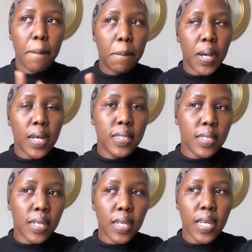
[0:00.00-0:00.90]

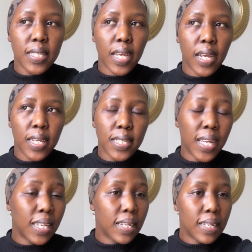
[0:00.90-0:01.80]
But in case I get
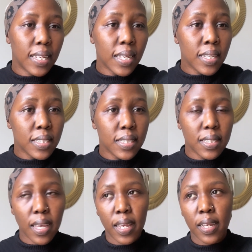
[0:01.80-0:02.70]
any
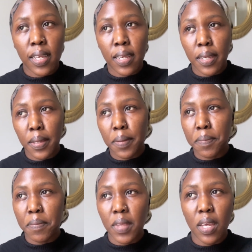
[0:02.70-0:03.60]
links,
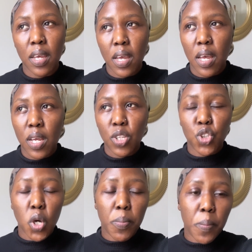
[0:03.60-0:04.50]
any
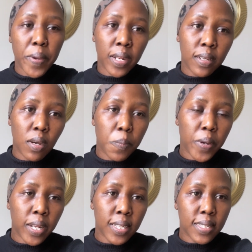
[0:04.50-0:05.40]
job open,
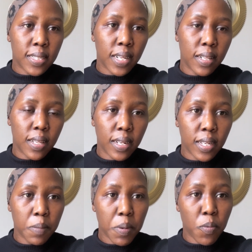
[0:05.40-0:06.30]
openings that they
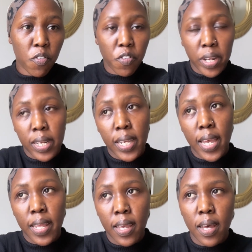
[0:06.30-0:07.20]
need people in
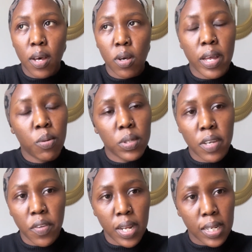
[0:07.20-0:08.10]
Kenya, I will
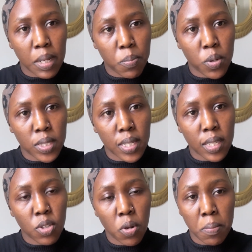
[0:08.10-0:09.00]
definitely post
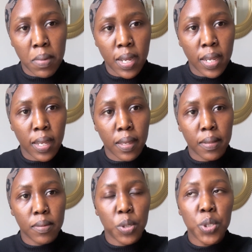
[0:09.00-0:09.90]
it on my
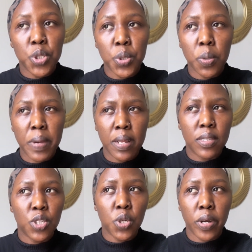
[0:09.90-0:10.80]
YouTube. I,
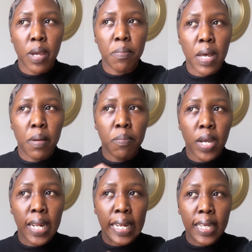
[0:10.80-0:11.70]
sorry, I'm, I'm
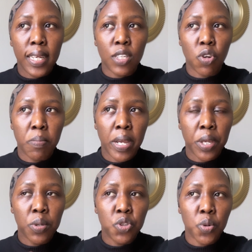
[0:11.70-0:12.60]
gonna link it on my
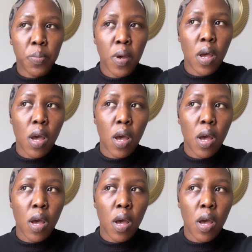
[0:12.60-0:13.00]
YouTube